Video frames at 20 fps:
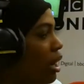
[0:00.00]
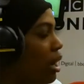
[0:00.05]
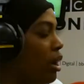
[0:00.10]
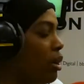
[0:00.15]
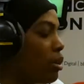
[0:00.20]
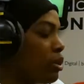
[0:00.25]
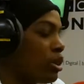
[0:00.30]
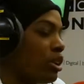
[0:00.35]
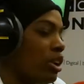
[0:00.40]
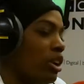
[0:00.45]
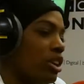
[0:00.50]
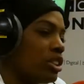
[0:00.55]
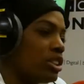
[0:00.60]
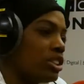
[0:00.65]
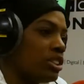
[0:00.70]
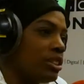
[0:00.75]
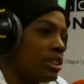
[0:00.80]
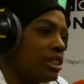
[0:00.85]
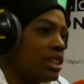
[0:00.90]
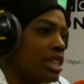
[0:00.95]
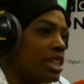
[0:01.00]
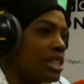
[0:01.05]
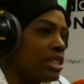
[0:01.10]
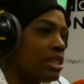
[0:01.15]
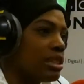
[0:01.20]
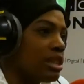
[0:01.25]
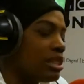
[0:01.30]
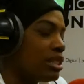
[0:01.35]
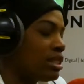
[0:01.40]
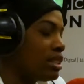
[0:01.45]
Oh gosh, since
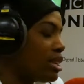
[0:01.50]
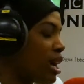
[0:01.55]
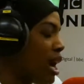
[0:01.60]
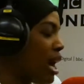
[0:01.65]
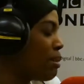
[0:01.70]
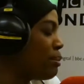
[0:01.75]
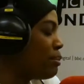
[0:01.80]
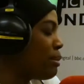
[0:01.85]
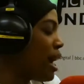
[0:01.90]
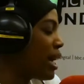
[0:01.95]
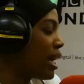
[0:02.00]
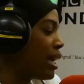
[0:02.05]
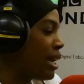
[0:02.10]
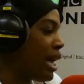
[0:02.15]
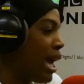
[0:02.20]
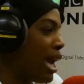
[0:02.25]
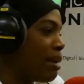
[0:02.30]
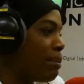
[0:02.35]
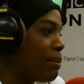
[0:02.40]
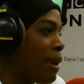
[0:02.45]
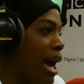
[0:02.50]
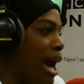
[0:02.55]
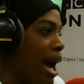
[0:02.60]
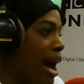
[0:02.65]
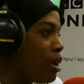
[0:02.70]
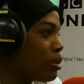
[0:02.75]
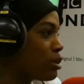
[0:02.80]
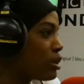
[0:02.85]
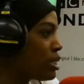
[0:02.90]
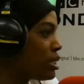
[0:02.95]
the time I came
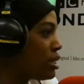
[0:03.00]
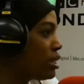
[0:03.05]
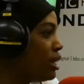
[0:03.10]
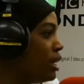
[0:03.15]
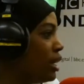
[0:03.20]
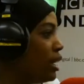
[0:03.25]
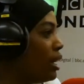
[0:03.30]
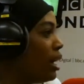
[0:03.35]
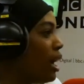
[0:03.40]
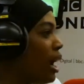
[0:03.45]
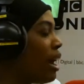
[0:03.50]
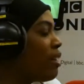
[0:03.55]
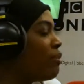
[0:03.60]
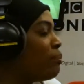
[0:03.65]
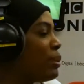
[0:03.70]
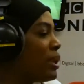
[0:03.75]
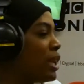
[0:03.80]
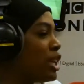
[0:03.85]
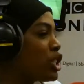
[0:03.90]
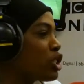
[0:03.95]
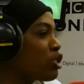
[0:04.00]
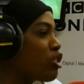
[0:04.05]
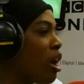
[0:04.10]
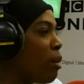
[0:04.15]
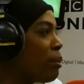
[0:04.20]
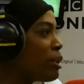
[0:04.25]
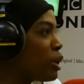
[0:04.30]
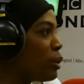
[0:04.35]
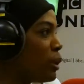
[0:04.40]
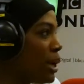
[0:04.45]
out. I've been a
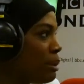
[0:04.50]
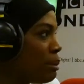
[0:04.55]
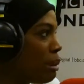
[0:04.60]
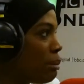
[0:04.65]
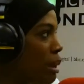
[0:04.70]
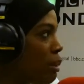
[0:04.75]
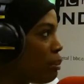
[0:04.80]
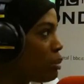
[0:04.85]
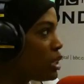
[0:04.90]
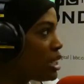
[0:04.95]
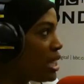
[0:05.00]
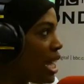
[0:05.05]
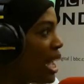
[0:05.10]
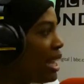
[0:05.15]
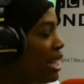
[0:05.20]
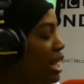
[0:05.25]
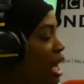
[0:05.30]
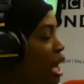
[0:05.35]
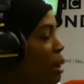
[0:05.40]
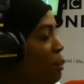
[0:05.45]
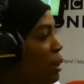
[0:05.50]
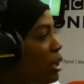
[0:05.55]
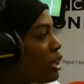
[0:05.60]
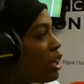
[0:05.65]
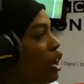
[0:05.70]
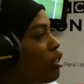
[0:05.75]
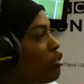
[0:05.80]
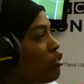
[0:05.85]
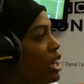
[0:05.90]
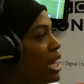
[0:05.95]
drama queen, my mum will say. But
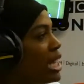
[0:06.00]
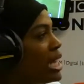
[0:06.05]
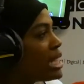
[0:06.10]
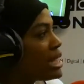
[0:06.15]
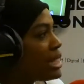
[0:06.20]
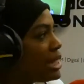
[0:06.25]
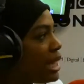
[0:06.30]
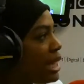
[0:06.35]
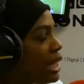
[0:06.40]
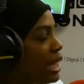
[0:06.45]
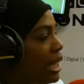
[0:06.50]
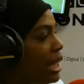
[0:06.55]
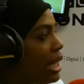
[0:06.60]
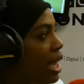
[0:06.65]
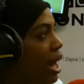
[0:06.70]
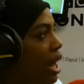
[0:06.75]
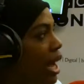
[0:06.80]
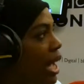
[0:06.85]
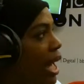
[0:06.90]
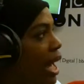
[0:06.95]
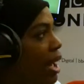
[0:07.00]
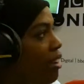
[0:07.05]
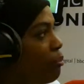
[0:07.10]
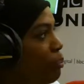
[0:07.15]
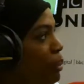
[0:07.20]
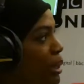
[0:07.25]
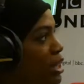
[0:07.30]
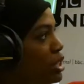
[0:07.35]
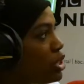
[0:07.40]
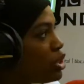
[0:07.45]
no, realistically, I
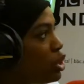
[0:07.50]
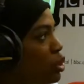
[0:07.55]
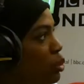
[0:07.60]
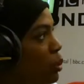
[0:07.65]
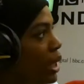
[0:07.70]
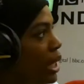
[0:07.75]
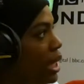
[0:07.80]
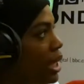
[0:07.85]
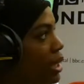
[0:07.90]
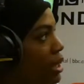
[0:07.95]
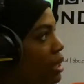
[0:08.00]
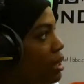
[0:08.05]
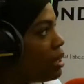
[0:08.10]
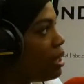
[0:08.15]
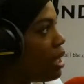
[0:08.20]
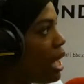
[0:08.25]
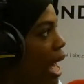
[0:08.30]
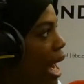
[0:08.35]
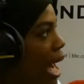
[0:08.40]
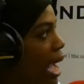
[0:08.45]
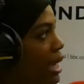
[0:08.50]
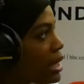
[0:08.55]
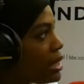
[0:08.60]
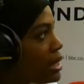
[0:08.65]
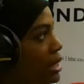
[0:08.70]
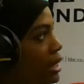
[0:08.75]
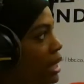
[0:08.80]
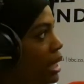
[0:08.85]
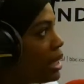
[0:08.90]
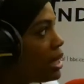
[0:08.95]
have been doing
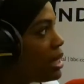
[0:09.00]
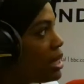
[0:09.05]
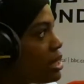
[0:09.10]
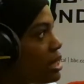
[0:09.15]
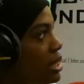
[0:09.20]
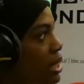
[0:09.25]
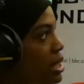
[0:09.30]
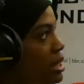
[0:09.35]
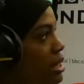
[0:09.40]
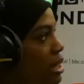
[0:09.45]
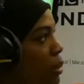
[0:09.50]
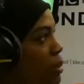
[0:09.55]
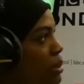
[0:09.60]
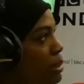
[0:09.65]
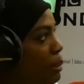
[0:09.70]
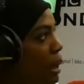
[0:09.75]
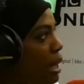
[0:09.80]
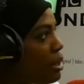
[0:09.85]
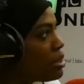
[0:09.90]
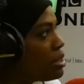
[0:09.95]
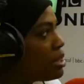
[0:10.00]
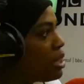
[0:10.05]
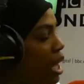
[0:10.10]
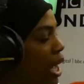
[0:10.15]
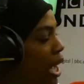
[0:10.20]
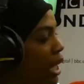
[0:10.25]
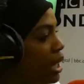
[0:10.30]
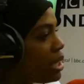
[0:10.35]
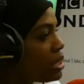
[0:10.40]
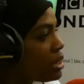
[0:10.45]
acting since I was about
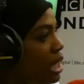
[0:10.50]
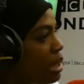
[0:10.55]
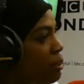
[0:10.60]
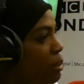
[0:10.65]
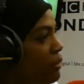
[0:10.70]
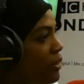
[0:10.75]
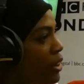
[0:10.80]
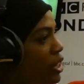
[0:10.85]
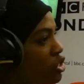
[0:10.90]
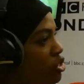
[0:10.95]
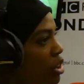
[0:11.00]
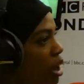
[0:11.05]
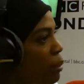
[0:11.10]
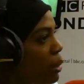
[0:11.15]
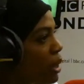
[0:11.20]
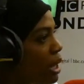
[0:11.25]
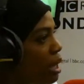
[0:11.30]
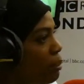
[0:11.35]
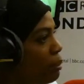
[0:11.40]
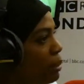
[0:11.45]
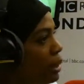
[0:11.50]
9. I started my first drama club.